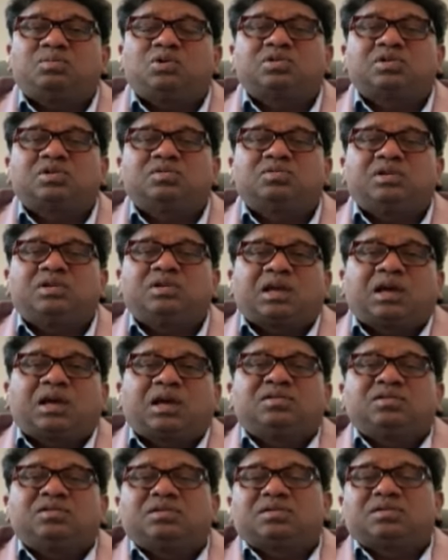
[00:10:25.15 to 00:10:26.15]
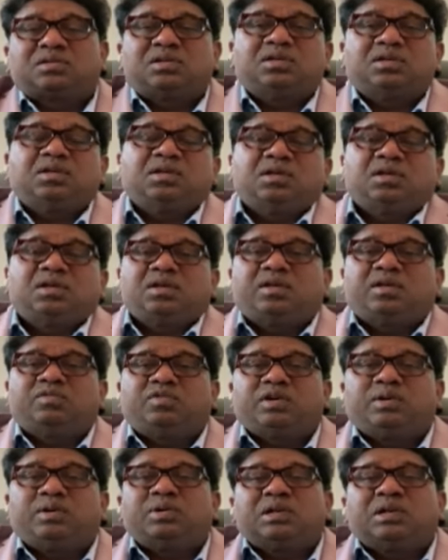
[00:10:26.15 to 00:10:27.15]
Most of the cancers
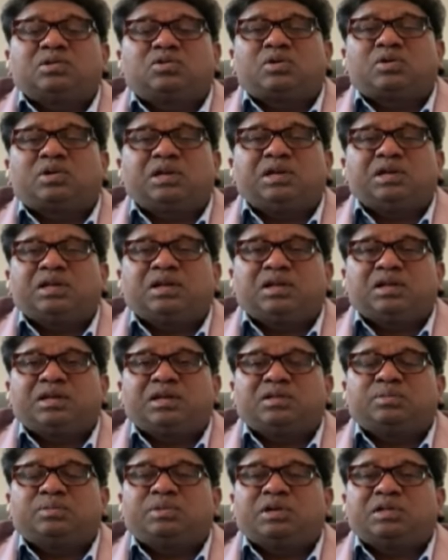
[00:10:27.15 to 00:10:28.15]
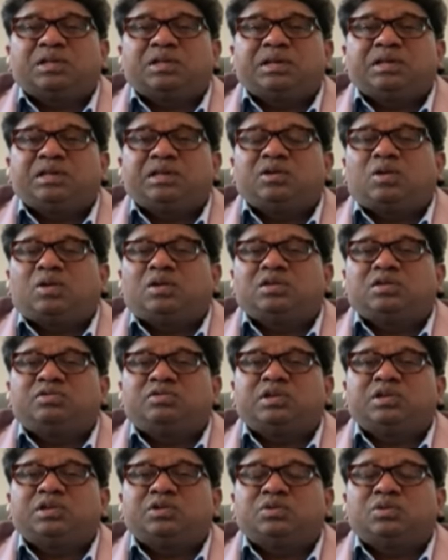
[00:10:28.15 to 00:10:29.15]
in females are interlinked, but the
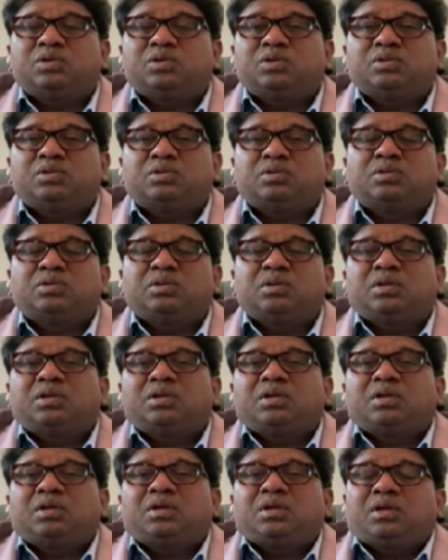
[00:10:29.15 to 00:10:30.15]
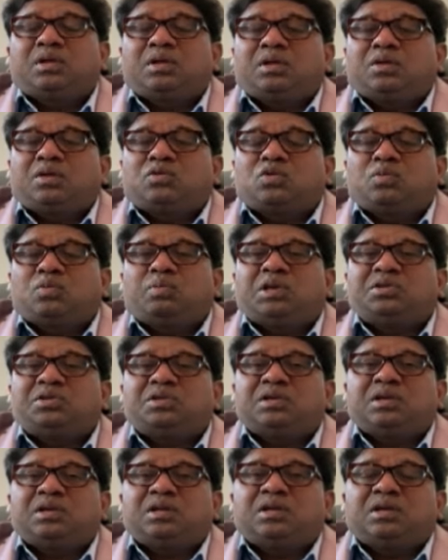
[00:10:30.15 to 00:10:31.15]
etiology, when you go to, so
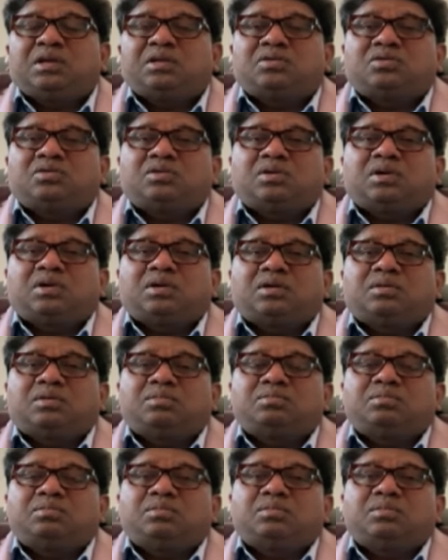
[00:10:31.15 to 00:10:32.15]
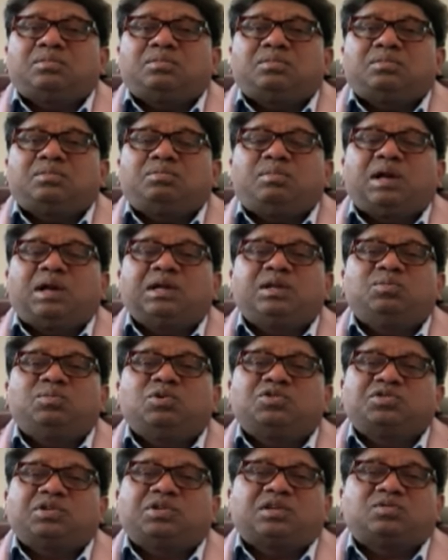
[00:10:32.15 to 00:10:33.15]
basically it's
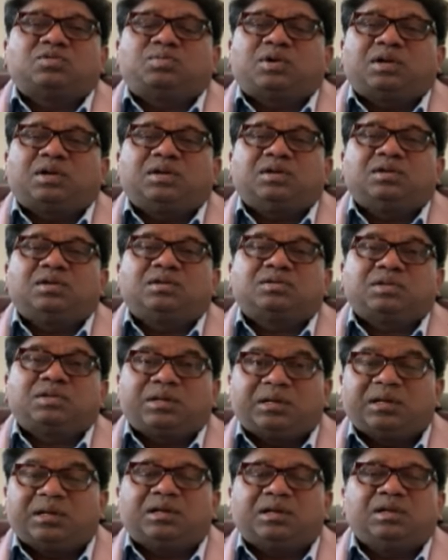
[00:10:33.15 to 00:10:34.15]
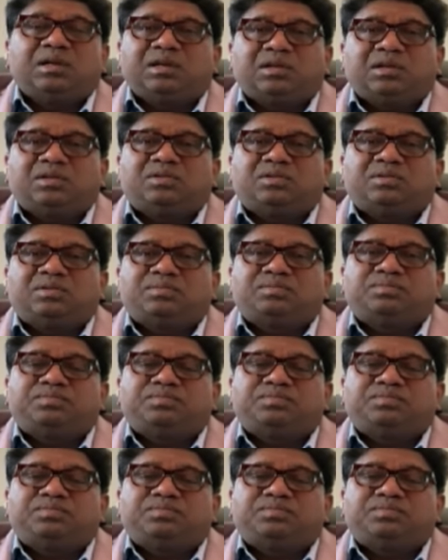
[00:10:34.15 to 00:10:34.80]
multiple sex partners at early age.